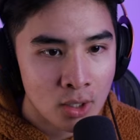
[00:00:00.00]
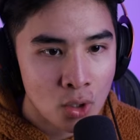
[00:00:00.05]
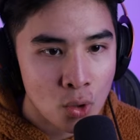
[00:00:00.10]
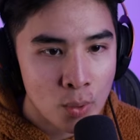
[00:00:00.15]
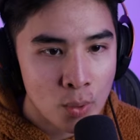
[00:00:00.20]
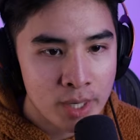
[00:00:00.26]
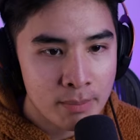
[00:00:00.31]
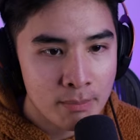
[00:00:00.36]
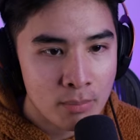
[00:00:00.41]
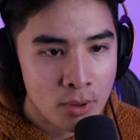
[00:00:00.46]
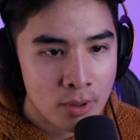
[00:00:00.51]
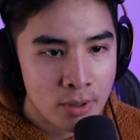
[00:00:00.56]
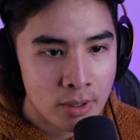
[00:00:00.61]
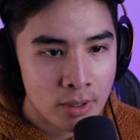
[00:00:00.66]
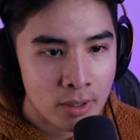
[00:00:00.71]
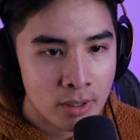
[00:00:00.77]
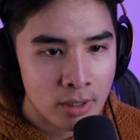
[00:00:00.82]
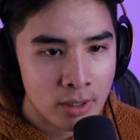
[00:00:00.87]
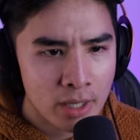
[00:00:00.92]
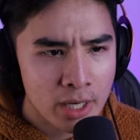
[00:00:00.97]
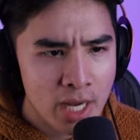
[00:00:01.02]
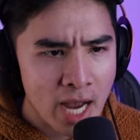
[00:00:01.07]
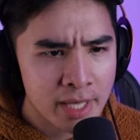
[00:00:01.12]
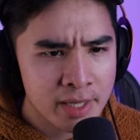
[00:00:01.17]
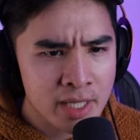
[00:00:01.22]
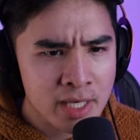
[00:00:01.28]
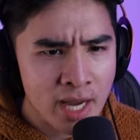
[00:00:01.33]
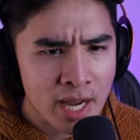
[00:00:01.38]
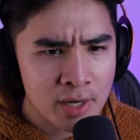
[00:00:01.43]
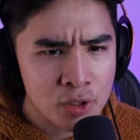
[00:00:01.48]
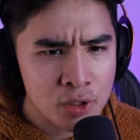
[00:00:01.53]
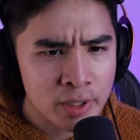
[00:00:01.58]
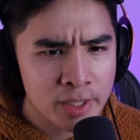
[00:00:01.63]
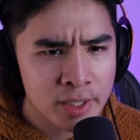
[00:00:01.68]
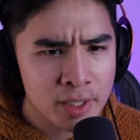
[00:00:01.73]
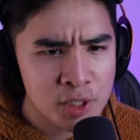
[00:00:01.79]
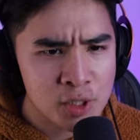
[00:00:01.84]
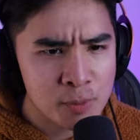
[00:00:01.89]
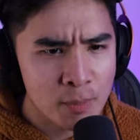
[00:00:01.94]
Queen Burger. I think
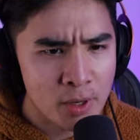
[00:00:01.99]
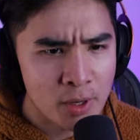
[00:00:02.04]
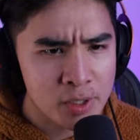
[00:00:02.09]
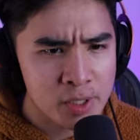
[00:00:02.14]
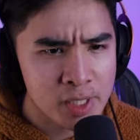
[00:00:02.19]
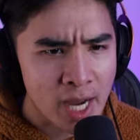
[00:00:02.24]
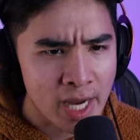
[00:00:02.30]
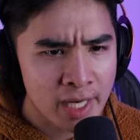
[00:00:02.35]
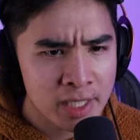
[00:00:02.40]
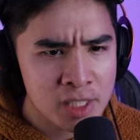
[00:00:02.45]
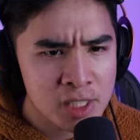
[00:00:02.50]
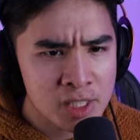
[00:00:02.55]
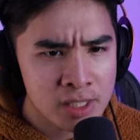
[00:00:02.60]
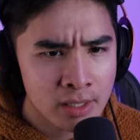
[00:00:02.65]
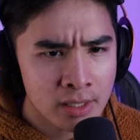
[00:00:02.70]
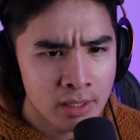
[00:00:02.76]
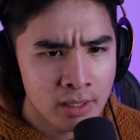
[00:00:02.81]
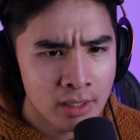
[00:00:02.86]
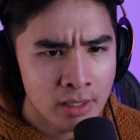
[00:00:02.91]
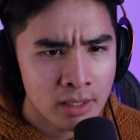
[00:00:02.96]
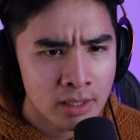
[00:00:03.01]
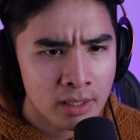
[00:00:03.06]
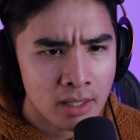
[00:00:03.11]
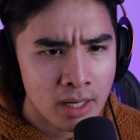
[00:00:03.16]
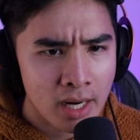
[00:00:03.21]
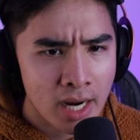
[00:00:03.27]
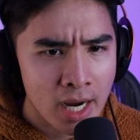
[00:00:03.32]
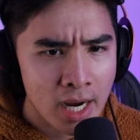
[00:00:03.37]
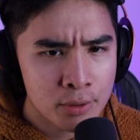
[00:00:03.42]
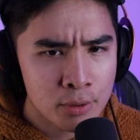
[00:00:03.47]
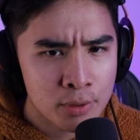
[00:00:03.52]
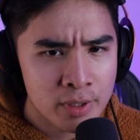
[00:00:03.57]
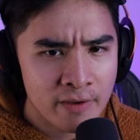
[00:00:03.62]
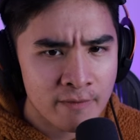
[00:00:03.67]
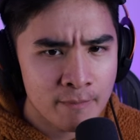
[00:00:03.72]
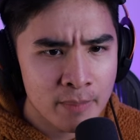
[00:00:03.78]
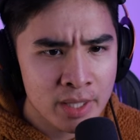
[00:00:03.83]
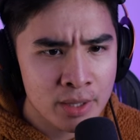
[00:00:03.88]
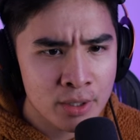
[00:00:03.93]
actually these small signs, either
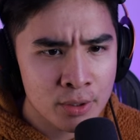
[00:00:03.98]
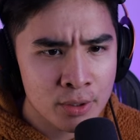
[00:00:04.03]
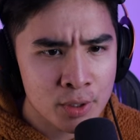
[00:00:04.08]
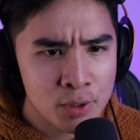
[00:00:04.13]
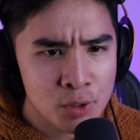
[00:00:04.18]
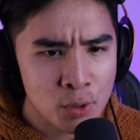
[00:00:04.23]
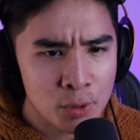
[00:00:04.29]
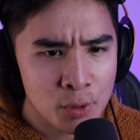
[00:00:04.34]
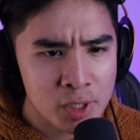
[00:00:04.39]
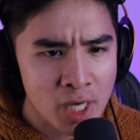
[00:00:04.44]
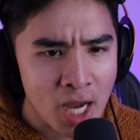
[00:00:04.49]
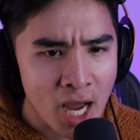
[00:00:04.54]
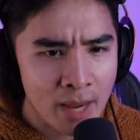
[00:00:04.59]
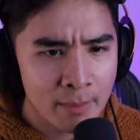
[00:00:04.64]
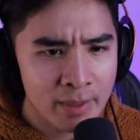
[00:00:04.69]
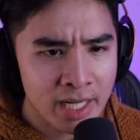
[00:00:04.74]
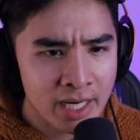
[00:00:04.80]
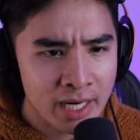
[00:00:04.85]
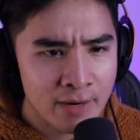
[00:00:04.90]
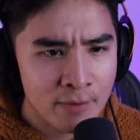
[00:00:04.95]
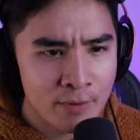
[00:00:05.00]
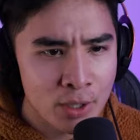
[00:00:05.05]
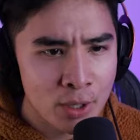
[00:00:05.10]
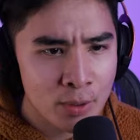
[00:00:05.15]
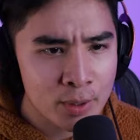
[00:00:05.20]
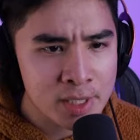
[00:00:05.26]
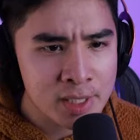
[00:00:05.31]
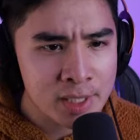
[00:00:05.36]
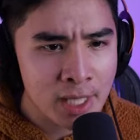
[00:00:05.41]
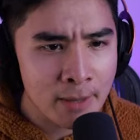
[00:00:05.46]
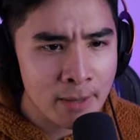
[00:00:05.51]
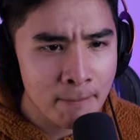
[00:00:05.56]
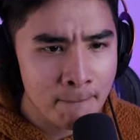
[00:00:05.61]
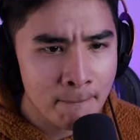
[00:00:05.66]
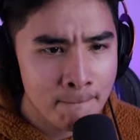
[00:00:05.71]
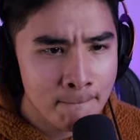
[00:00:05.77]
they've been there this whole time and I never noticed them,